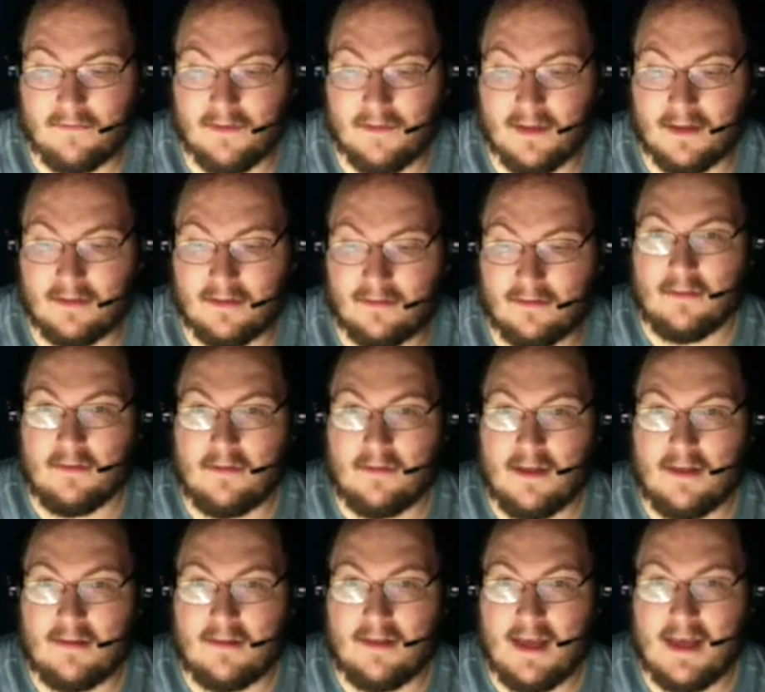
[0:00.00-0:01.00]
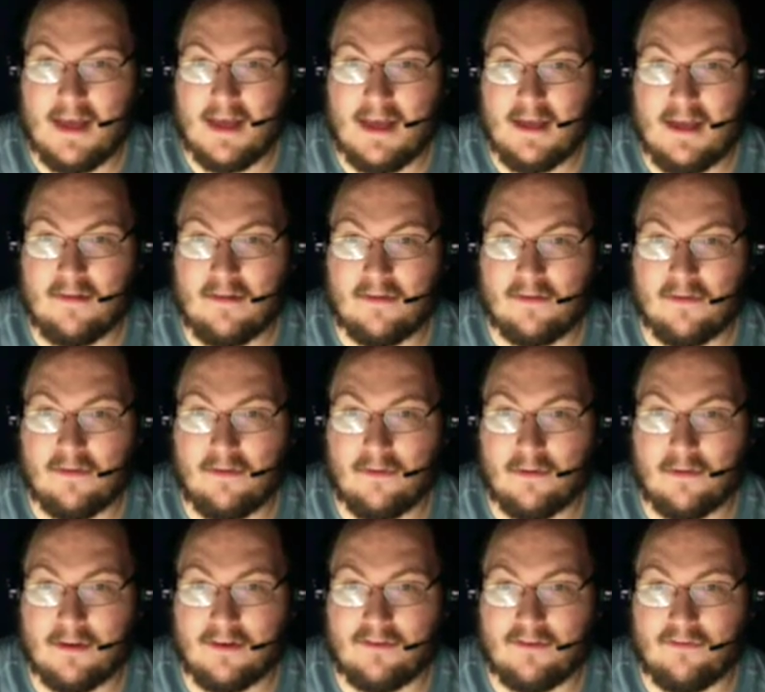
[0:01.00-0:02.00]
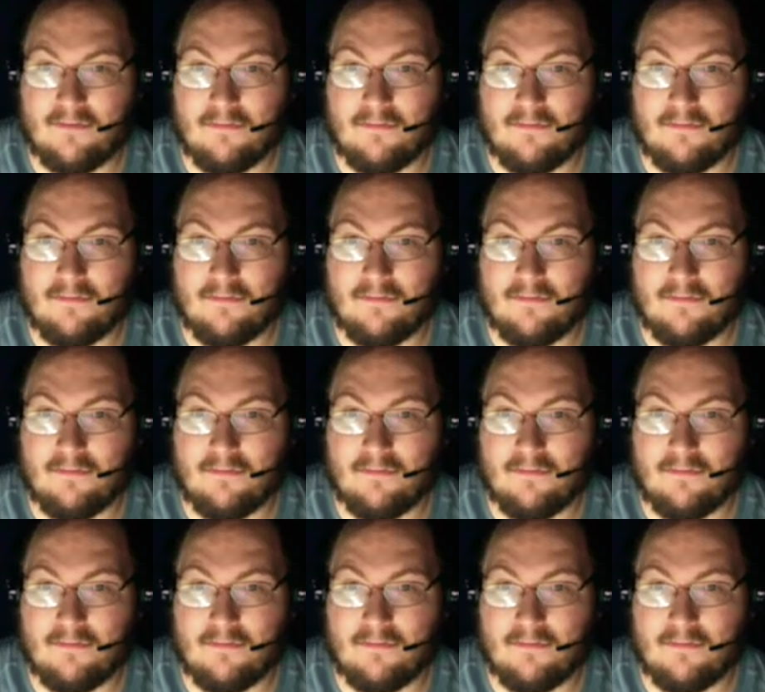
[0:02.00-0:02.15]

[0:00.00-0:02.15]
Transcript: fixed. 16 gigs storage.